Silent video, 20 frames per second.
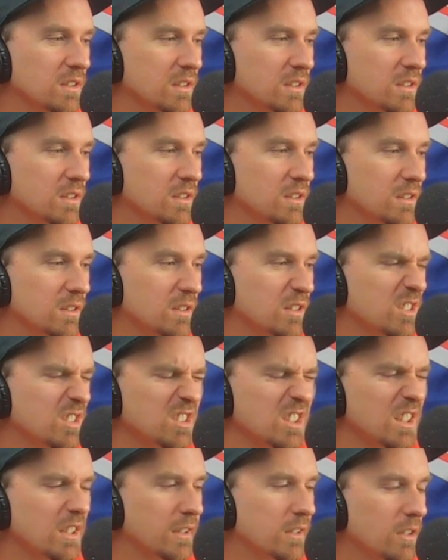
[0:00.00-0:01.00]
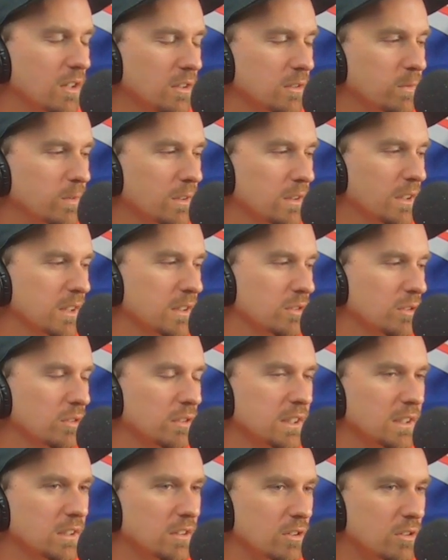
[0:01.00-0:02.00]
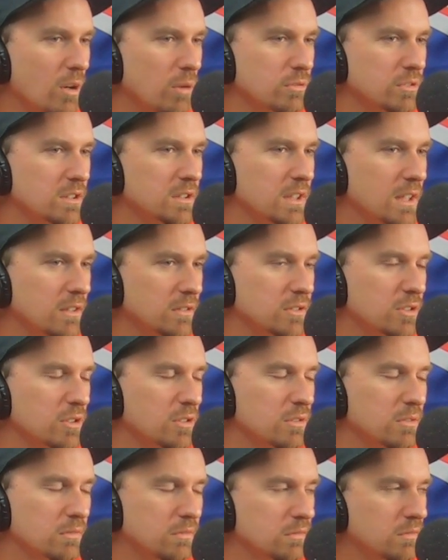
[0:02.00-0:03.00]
Yeah. Because then I kind of feel like you're letting the culture down too.